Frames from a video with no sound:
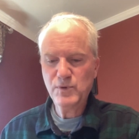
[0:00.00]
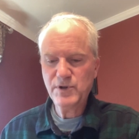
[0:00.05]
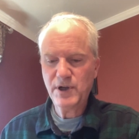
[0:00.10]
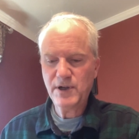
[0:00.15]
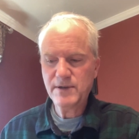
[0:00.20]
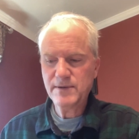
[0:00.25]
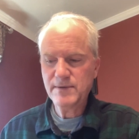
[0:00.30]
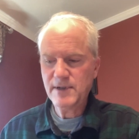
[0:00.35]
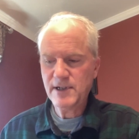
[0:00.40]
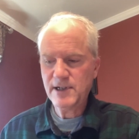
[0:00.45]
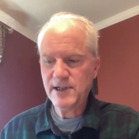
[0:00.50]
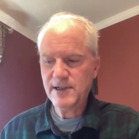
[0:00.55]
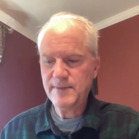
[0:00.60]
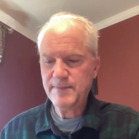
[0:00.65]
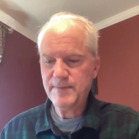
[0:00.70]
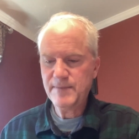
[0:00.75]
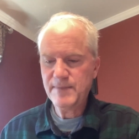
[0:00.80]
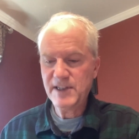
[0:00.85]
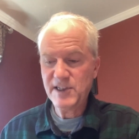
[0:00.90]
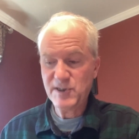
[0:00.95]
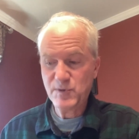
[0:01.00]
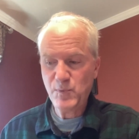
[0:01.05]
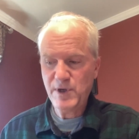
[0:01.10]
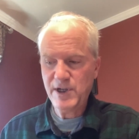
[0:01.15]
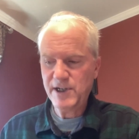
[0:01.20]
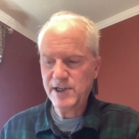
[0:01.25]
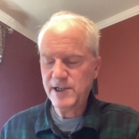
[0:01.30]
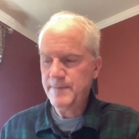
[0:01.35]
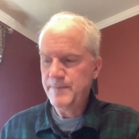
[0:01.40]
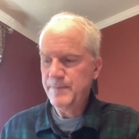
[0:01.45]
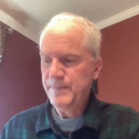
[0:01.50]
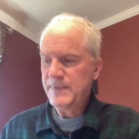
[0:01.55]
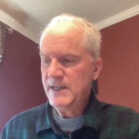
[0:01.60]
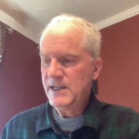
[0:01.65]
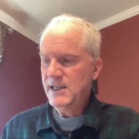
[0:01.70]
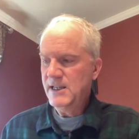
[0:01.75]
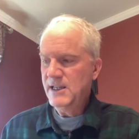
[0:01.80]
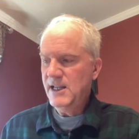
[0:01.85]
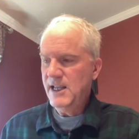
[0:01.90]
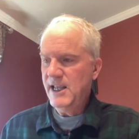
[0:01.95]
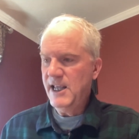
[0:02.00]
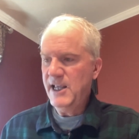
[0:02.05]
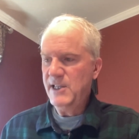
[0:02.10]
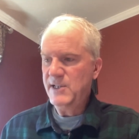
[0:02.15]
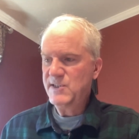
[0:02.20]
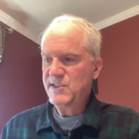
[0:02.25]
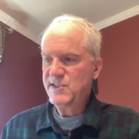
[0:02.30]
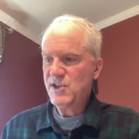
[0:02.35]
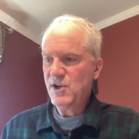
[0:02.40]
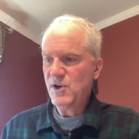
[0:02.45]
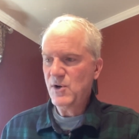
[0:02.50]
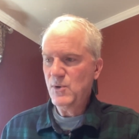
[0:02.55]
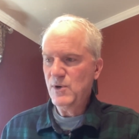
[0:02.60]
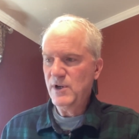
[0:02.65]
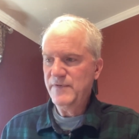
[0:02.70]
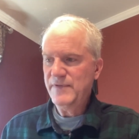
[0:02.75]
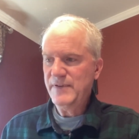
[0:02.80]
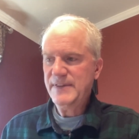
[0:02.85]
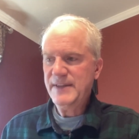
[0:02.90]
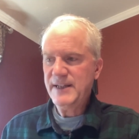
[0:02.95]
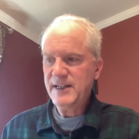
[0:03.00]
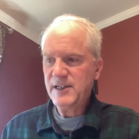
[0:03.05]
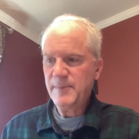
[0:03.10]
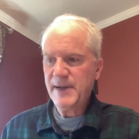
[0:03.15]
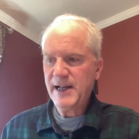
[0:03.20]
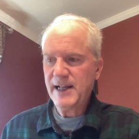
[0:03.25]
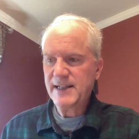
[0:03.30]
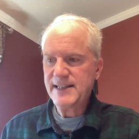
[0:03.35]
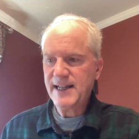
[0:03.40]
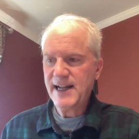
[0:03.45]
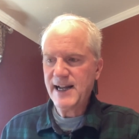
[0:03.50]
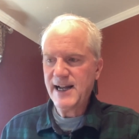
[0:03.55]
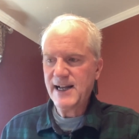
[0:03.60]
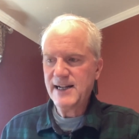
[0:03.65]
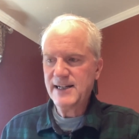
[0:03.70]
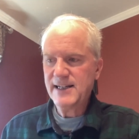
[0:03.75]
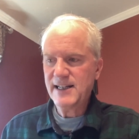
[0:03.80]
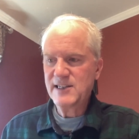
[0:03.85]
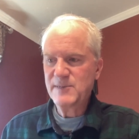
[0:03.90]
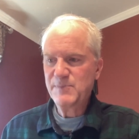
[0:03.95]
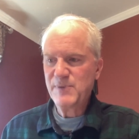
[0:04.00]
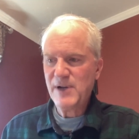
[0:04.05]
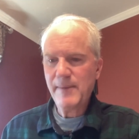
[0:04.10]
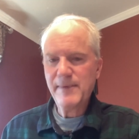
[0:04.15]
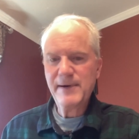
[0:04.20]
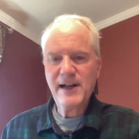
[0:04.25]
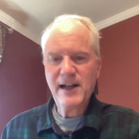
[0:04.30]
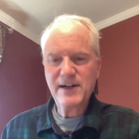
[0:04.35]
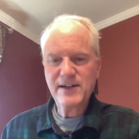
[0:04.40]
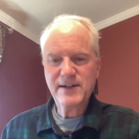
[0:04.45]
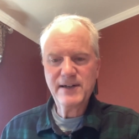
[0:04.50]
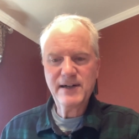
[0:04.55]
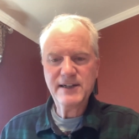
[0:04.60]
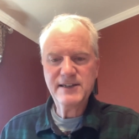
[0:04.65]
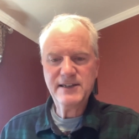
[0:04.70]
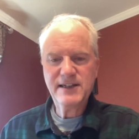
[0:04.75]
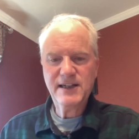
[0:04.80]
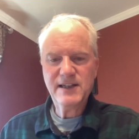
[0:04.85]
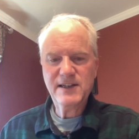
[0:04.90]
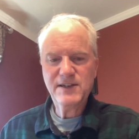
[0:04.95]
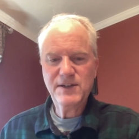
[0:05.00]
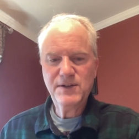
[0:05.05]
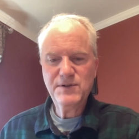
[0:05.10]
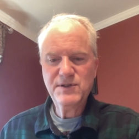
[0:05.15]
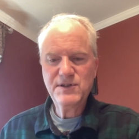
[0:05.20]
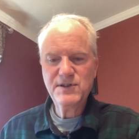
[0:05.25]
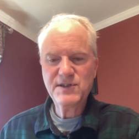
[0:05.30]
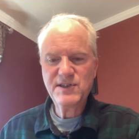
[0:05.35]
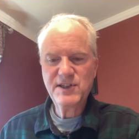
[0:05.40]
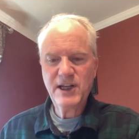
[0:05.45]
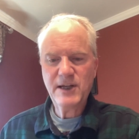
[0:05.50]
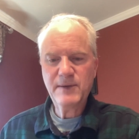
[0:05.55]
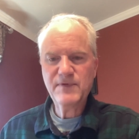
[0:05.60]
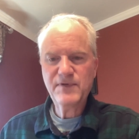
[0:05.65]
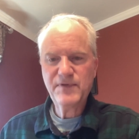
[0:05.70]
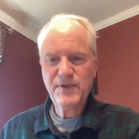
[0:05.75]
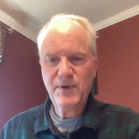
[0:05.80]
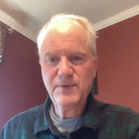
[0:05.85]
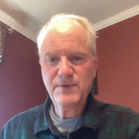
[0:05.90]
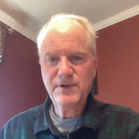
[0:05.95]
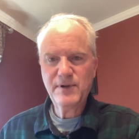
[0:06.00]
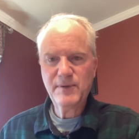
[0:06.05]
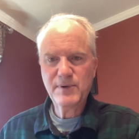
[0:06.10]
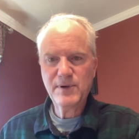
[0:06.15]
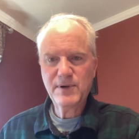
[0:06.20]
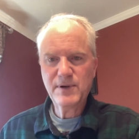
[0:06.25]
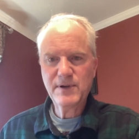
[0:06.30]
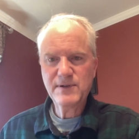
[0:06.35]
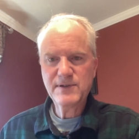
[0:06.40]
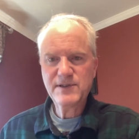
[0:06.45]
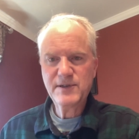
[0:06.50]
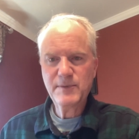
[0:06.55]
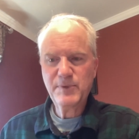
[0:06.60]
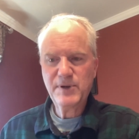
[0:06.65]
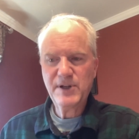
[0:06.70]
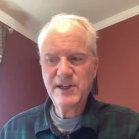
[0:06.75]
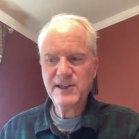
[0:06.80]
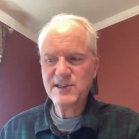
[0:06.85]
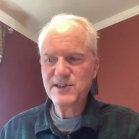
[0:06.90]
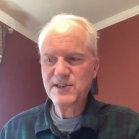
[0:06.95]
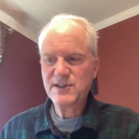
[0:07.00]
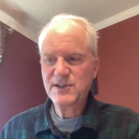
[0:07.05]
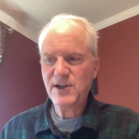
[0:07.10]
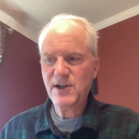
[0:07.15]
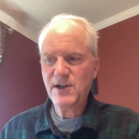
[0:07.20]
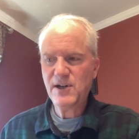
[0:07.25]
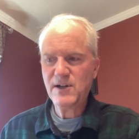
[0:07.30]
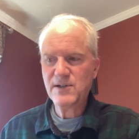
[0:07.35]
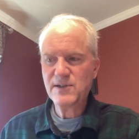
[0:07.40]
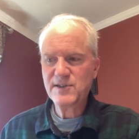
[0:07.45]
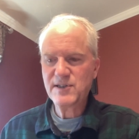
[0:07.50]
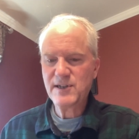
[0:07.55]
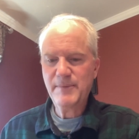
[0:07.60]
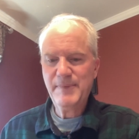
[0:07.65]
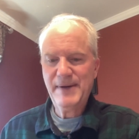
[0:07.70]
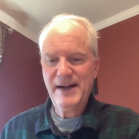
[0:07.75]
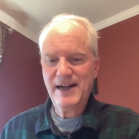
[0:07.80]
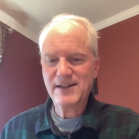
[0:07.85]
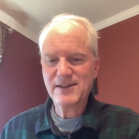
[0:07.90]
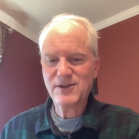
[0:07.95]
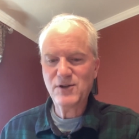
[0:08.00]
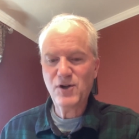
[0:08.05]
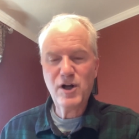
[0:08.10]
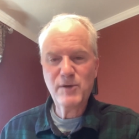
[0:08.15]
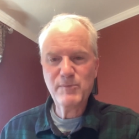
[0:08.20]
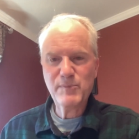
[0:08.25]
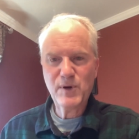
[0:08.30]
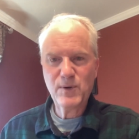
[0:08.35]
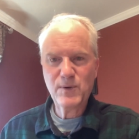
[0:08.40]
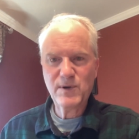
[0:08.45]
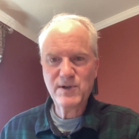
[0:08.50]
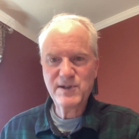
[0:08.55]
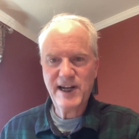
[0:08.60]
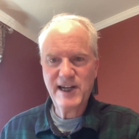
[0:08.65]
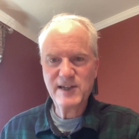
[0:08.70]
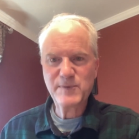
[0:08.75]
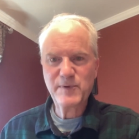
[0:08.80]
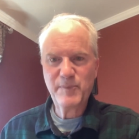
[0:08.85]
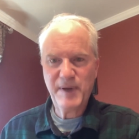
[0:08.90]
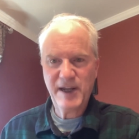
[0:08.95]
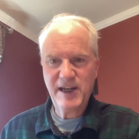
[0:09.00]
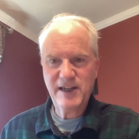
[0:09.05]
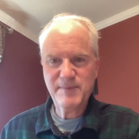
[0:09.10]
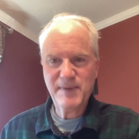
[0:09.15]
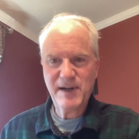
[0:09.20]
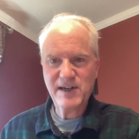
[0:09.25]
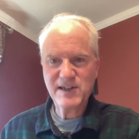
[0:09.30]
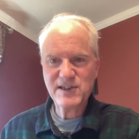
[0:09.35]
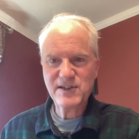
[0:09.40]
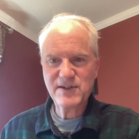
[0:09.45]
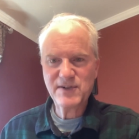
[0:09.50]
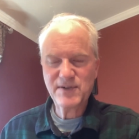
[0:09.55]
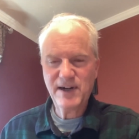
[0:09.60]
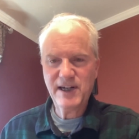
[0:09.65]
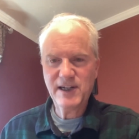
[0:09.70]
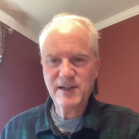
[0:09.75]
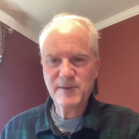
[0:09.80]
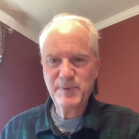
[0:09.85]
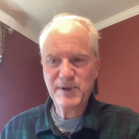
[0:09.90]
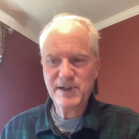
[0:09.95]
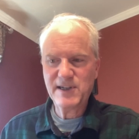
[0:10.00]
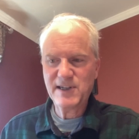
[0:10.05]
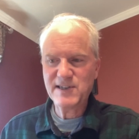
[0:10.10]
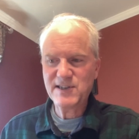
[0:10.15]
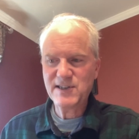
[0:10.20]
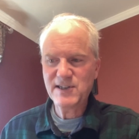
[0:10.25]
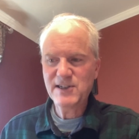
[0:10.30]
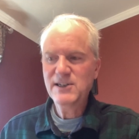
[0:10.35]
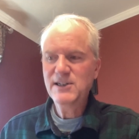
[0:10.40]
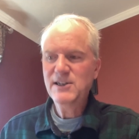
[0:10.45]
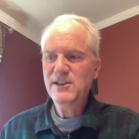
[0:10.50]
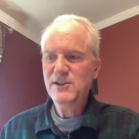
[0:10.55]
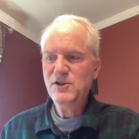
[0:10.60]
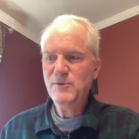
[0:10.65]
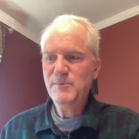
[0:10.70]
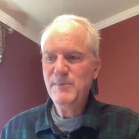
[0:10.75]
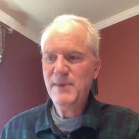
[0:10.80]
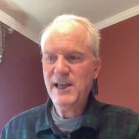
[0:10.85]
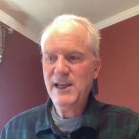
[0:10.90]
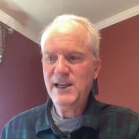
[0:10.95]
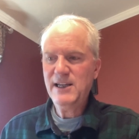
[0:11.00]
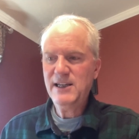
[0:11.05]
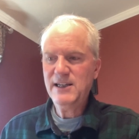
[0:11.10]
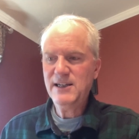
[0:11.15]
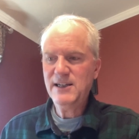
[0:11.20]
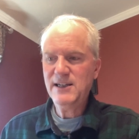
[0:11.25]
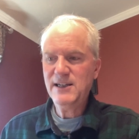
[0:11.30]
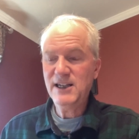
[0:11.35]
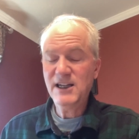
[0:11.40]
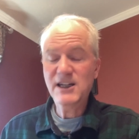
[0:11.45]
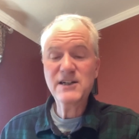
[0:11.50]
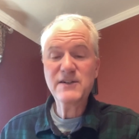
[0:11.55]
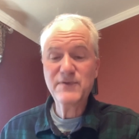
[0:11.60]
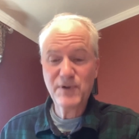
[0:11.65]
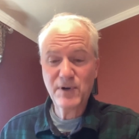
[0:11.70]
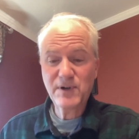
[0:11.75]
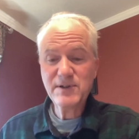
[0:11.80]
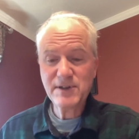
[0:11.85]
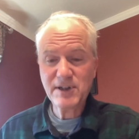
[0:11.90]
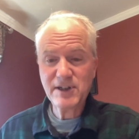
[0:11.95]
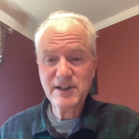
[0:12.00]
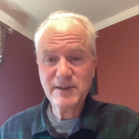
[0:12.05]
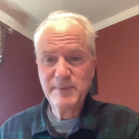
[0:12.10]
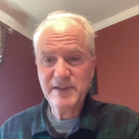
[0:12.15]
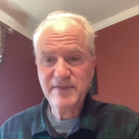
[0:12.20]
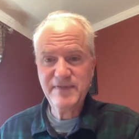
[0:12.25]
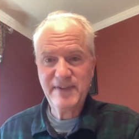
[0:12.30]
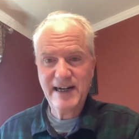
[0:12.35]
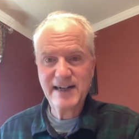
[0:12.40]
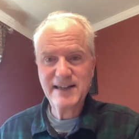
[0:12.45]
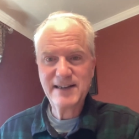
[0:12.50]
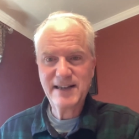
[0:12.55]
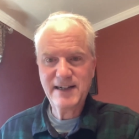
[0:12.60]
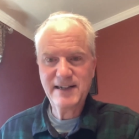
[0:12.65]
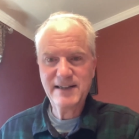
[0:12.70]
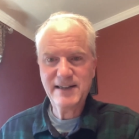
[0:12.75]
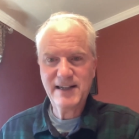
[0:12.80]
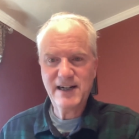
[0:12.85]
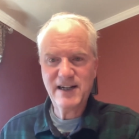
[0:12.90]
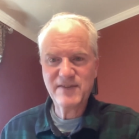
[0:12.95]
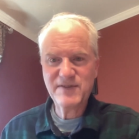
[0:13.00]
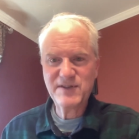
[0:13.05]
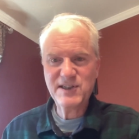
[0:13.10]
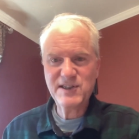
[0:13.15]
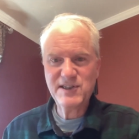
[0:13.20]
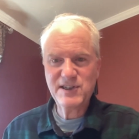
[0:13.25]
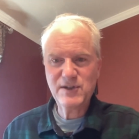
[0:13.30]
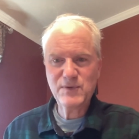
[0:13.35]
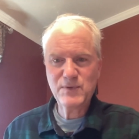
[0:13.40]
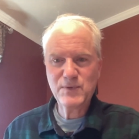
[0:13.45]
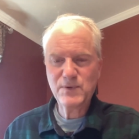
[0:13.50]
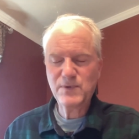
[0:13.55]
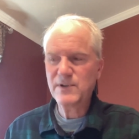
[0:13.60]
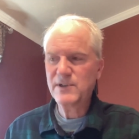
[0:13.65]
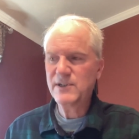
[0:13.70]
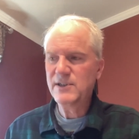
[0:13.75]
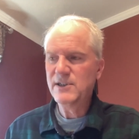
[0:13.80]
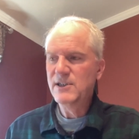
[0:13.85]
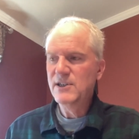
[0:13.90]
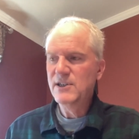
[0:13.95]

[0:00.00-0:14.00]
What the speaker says: on this week. And so if you think about that, it's probably not a good idea to use the same phone number to place calls about lawnmowers as with pain medicine, right? Because you may inadvertently be violating that FCC ruling.